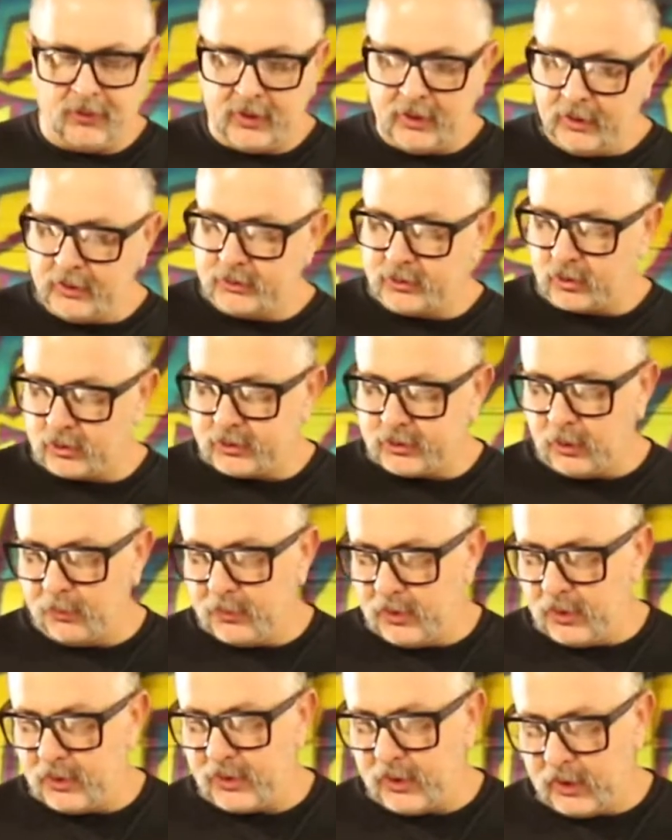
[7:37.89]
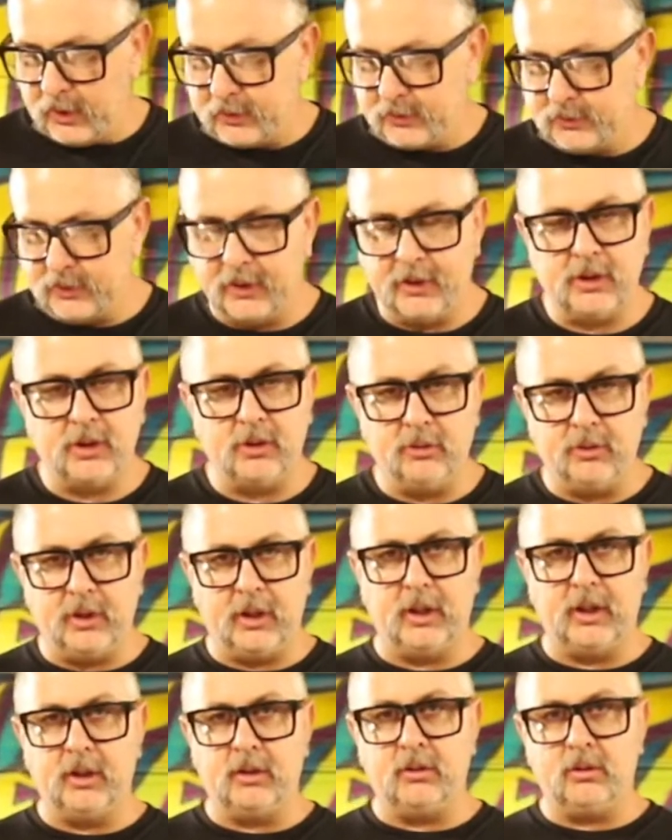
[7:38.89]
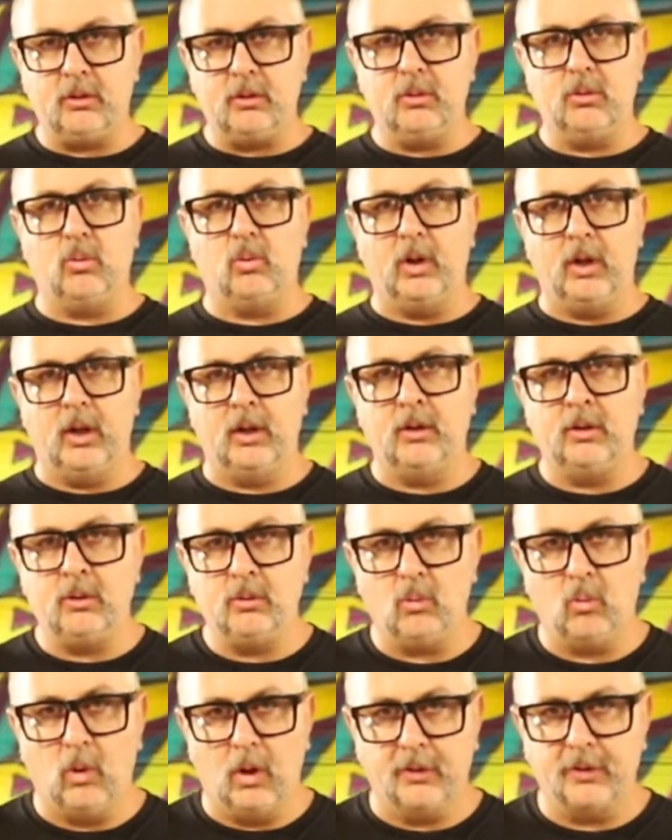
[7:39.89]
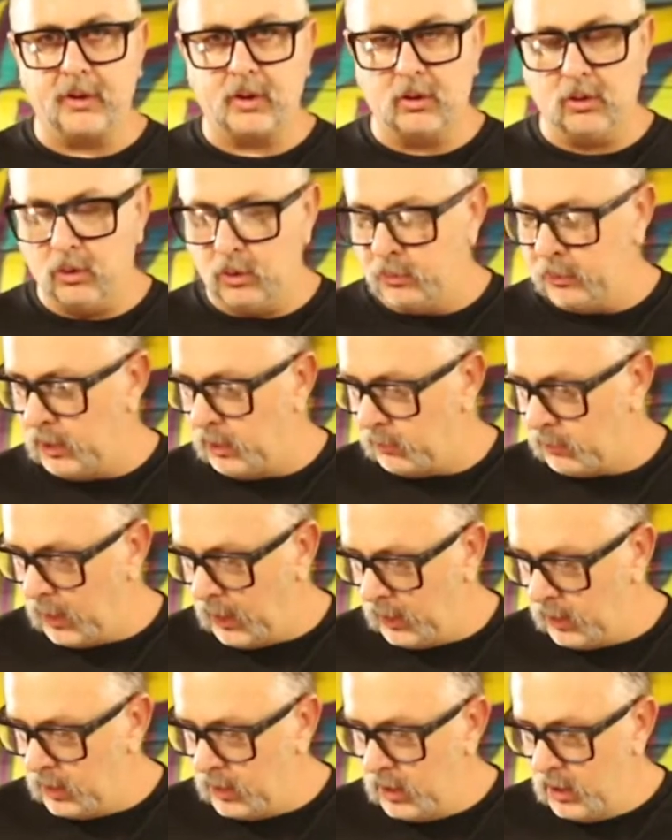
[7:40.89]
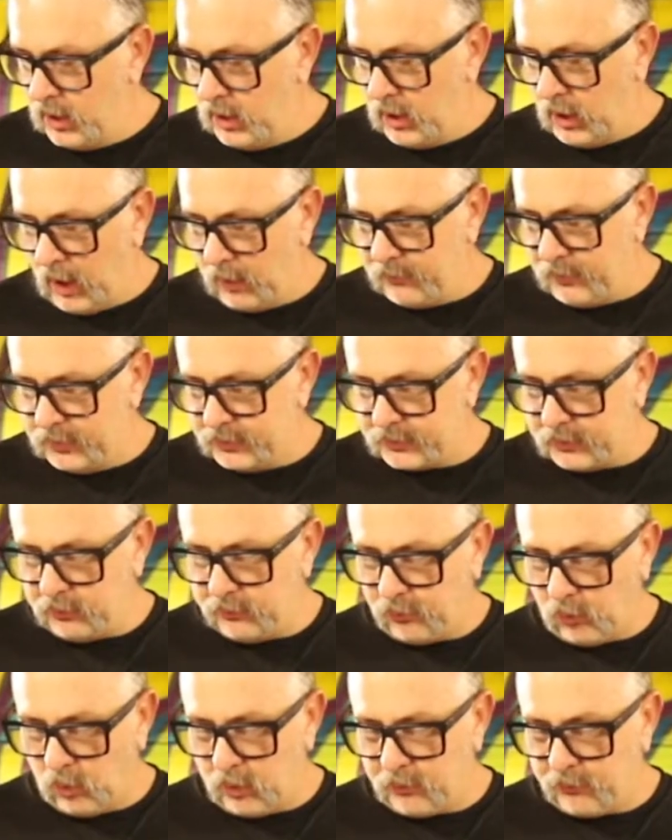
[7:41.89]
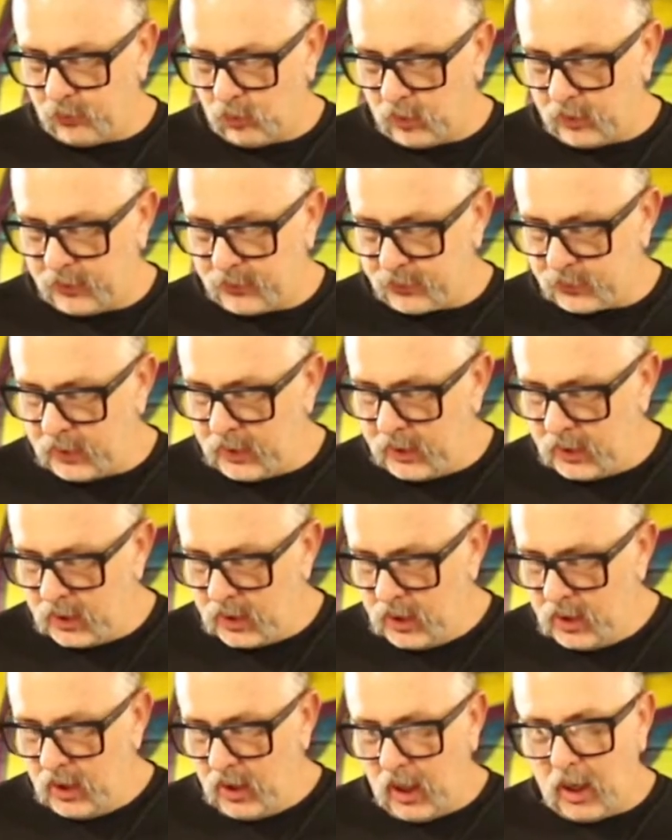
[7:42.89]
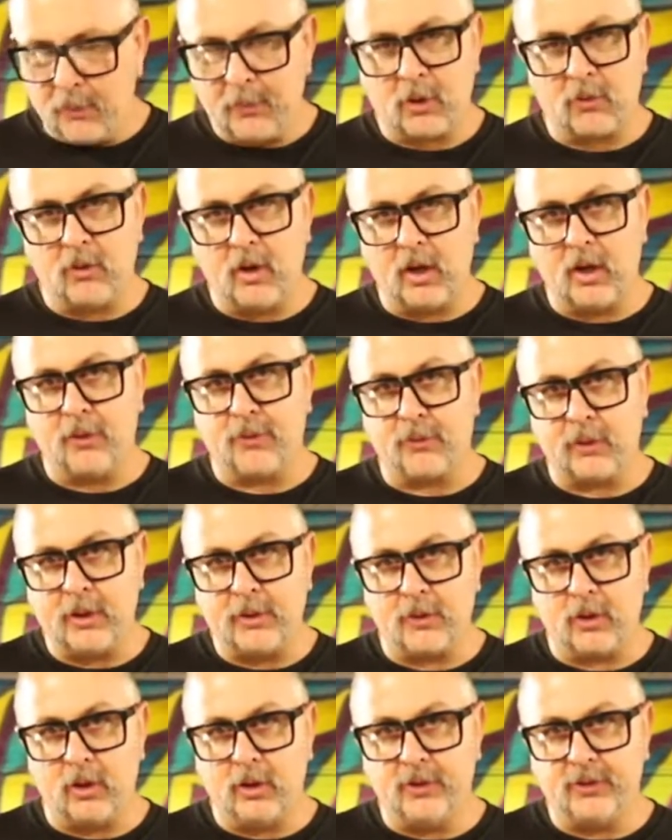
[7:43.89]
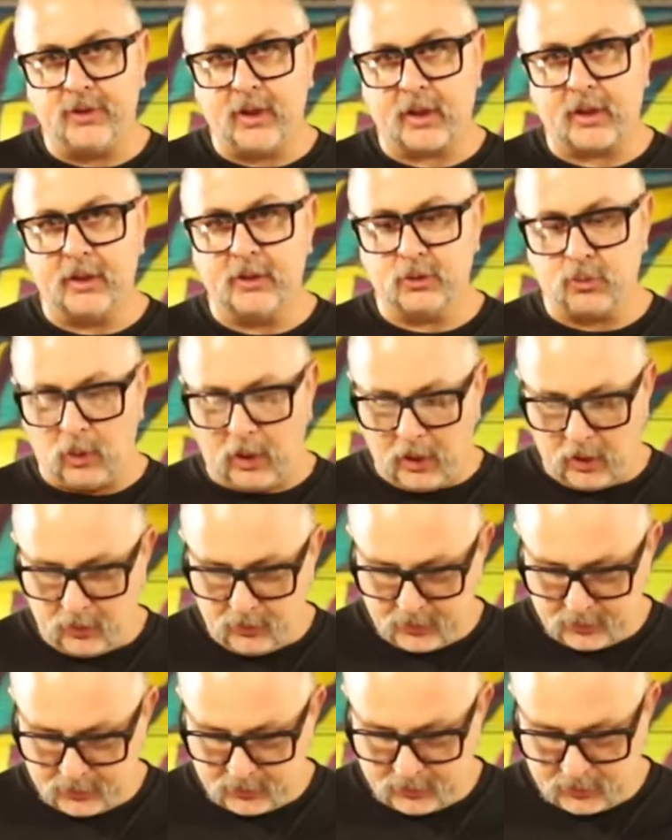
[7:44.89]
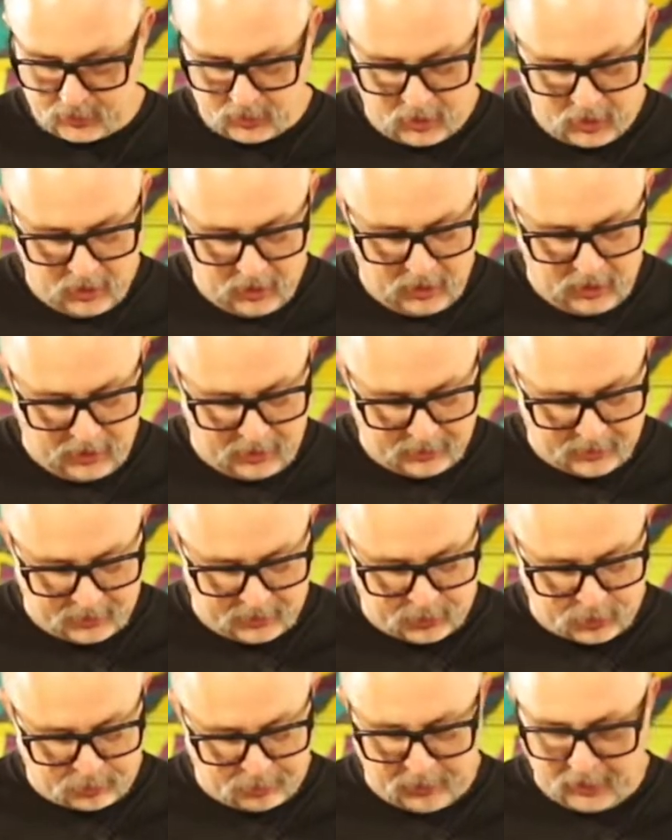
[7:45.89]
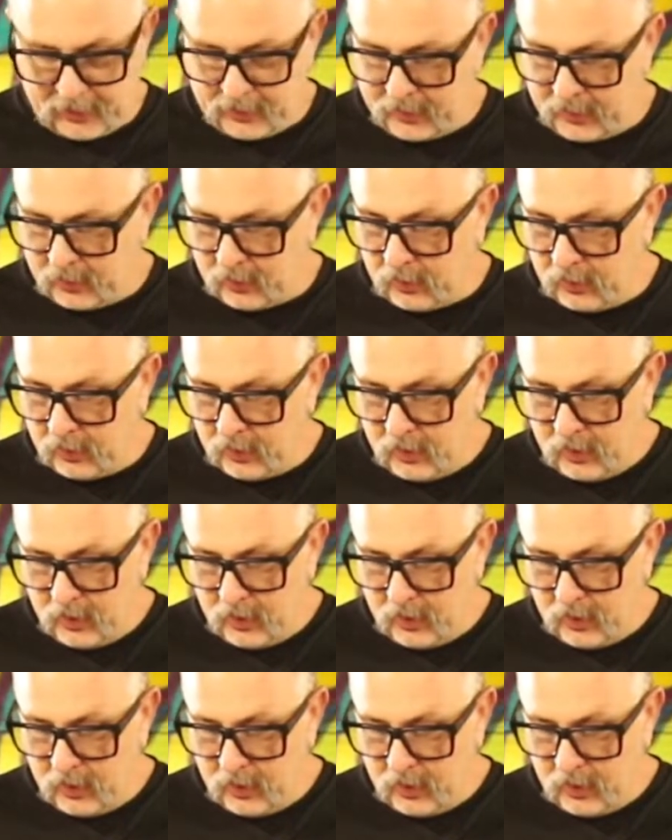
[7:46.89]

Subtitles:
These are some of the things that you need when welding aluminum, right? Obviously 4043, I'm going to run a 332 wire. This is an 1/8" plate here.